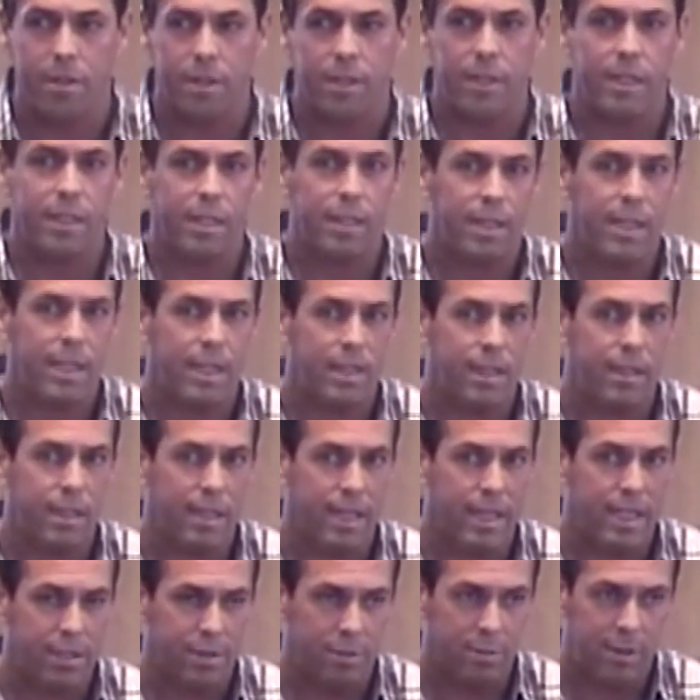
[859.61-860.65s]
and
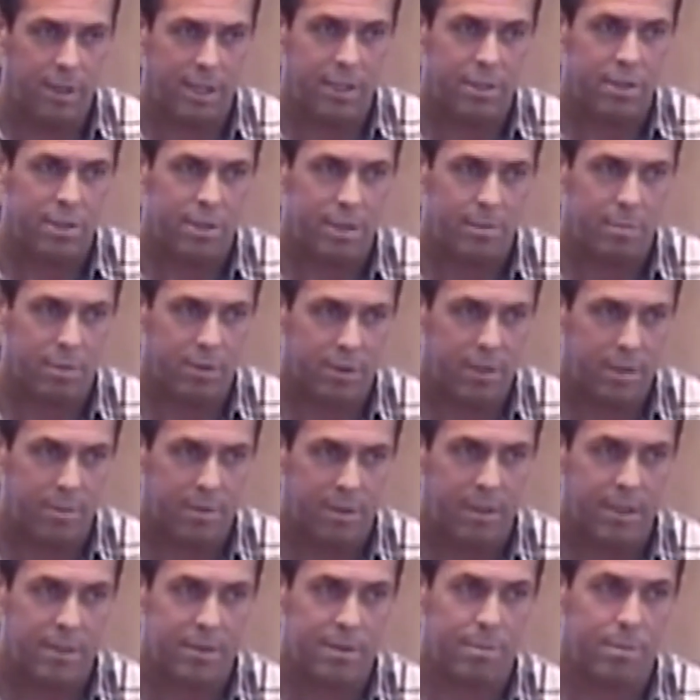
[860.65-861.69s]
engage a relationship with
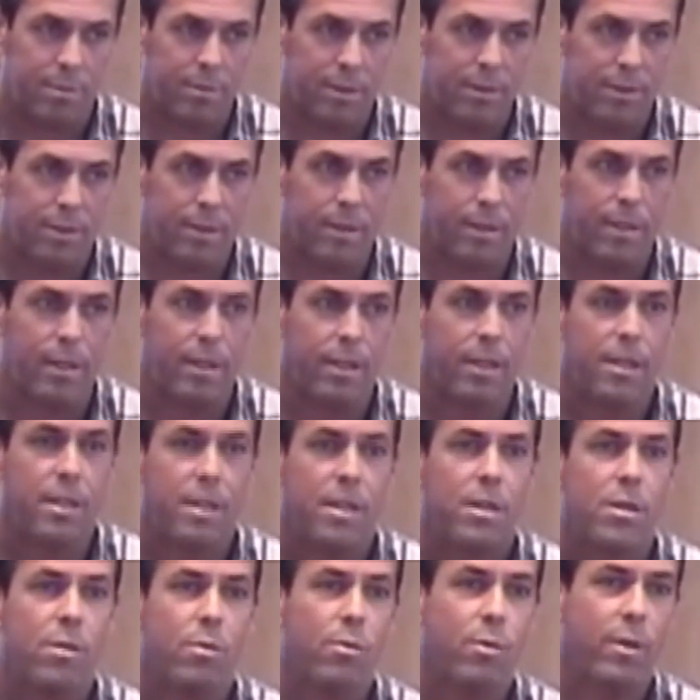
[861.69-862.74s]
someone that's in prison,
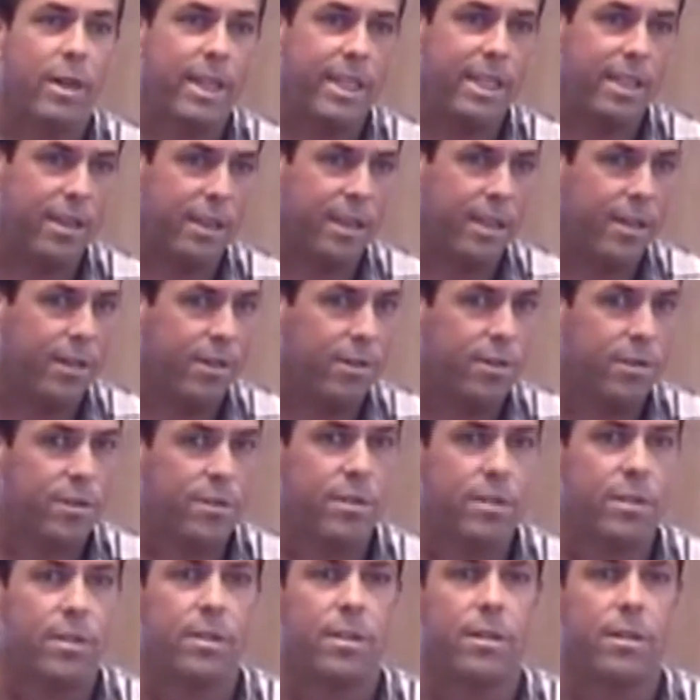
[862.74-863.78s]
writing letters